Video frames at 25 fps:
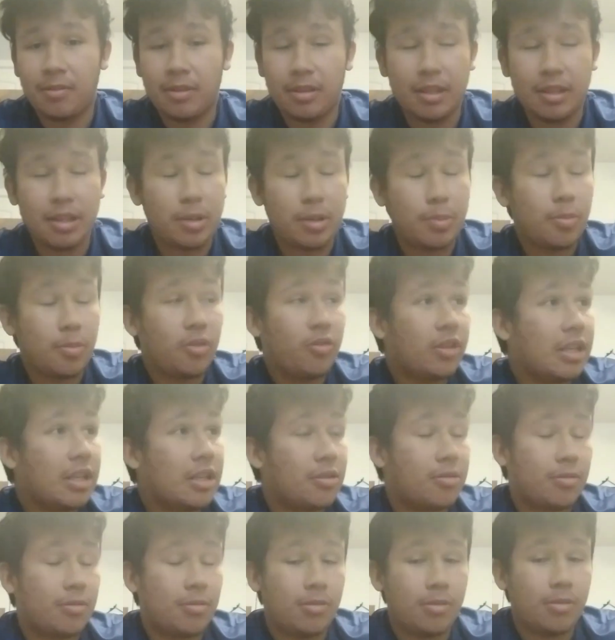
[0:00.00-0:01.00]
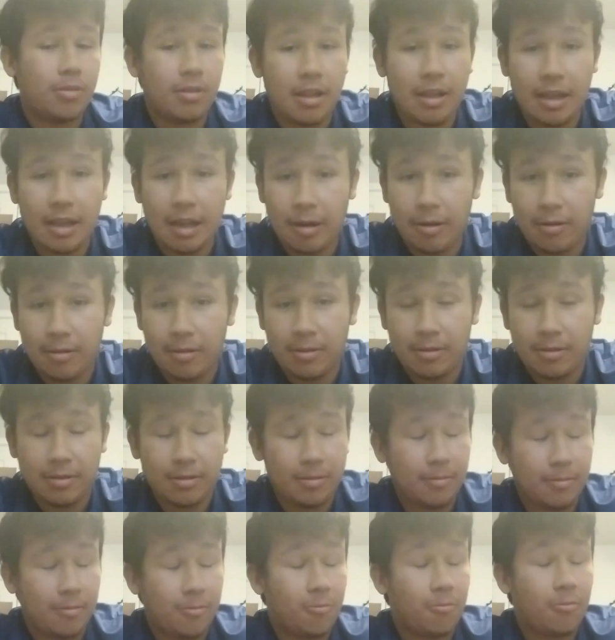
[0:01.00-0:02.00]
This movie is
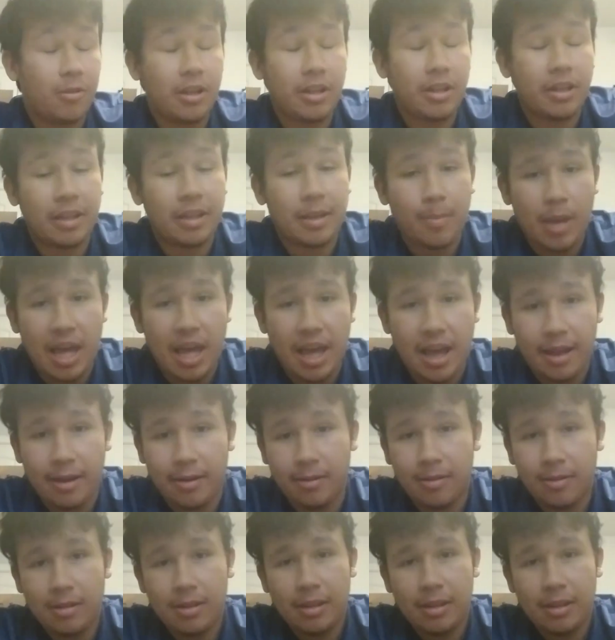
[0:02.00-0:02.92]
really bad.